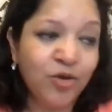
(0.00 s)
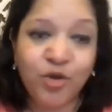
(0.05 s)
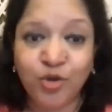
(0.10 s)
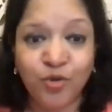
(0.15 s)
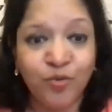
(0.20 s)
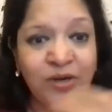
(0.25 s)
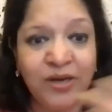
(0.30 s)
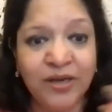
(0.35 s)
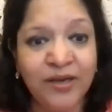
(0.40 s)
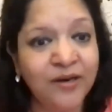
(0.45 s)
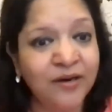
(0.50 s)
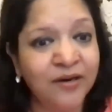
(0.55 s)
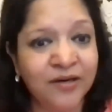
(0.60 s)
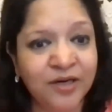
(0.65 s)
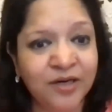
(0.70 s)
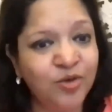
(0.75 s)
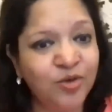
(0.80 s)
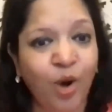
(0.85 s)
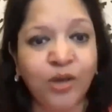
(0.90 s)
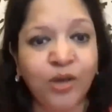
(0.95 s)
You will hear
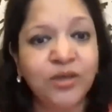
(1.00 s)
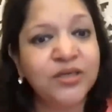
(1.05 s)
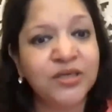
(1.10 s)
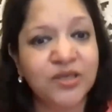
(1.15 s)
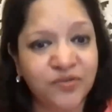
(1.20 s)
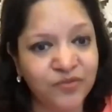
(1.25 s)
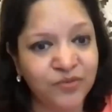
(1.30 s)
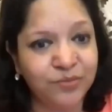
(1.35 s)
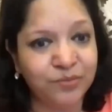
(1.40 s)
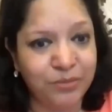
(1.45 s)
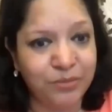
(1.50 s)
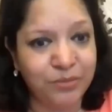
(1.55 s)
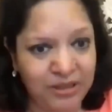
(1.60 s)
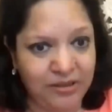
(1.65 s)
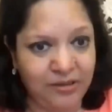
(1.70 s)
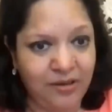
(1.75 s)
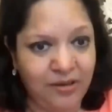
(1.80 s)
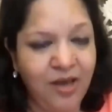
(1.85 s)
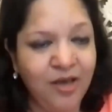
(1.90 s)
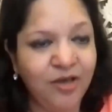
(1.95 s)
it not just from
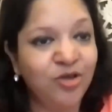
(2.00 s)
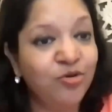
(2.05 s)
me,